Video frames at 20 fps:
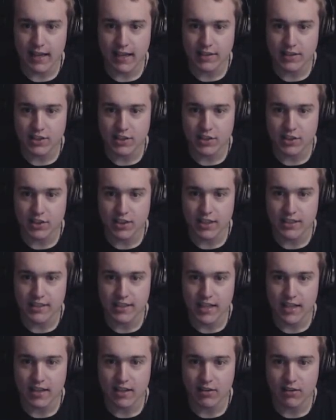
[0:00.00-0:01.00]
and just
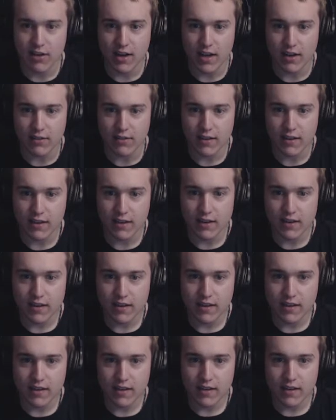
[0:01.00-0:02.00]
sticks out of the ground.
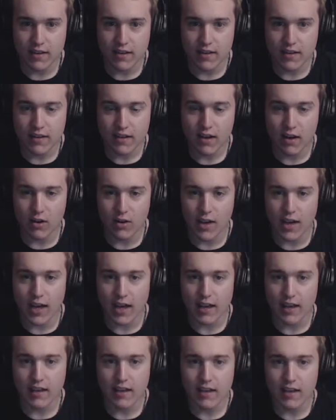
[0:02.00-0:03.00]

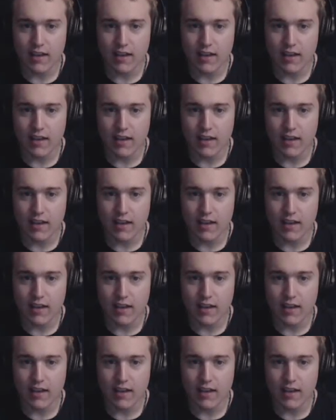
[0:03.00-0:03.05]
Okay.